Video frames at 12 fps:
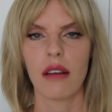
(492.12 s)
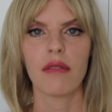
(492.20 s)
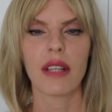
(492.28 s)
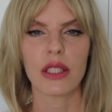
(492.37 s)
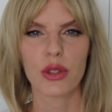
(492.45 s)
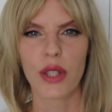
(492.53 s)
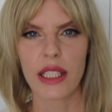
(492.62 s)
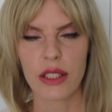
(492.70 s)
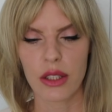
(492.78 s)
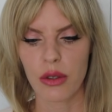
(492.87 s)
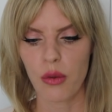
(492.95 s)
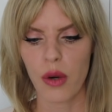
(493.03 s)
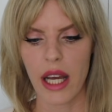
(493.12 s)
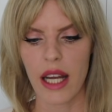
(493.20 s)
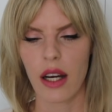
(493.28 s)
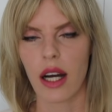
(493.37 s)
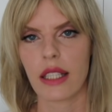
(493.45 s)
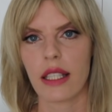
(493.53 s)
the dress you
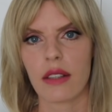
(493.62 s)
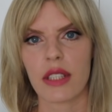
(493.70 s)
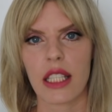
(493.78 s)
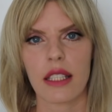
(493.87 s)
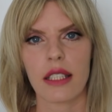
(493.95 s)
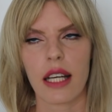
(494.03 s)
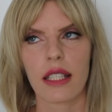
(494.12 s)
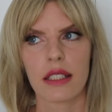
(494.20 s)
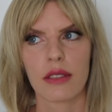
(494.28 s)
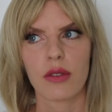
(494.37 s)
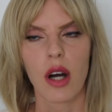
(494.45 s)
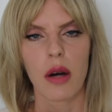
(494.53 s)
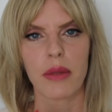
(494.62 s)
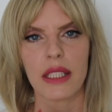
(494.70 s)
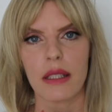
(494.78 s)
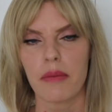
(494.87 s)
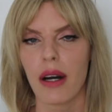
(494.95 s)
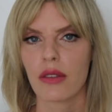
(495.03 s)
wear, a negative comment
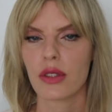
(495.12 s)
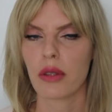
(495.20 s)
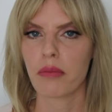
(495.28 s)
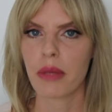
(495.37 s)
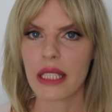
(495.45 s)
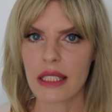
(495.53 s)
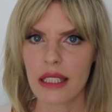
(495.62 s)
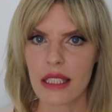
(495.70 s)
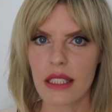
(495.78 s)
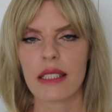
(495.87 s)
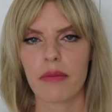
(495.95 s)
about your business.